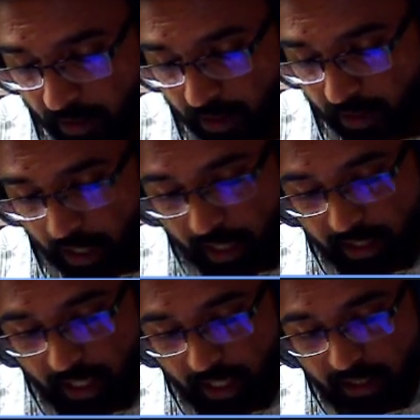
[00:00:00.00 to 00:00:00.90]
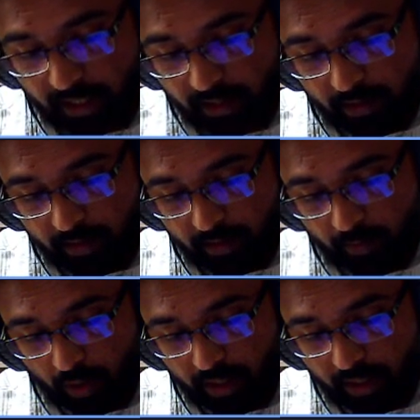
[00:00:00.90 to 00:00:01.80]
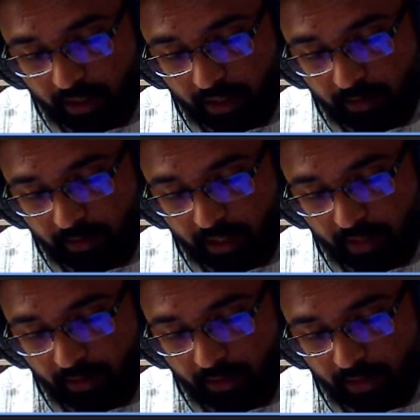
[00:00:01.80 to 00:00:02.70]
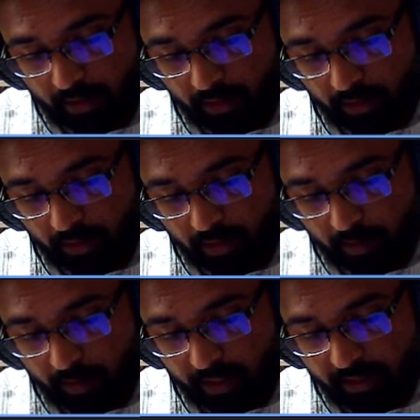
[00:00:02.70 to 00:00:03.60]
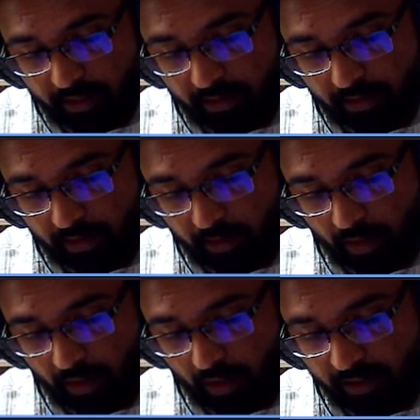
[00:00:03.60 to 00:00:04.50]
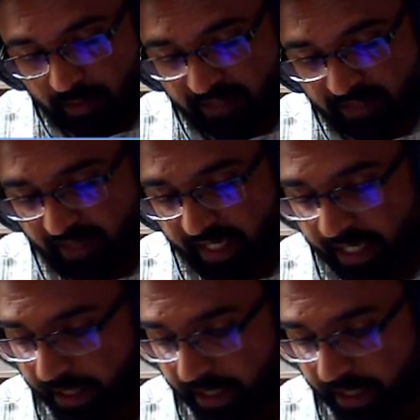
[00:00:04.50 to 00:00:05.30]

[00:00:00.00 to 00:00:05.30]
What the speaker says: And another important term that we need to remember is something called specific heat.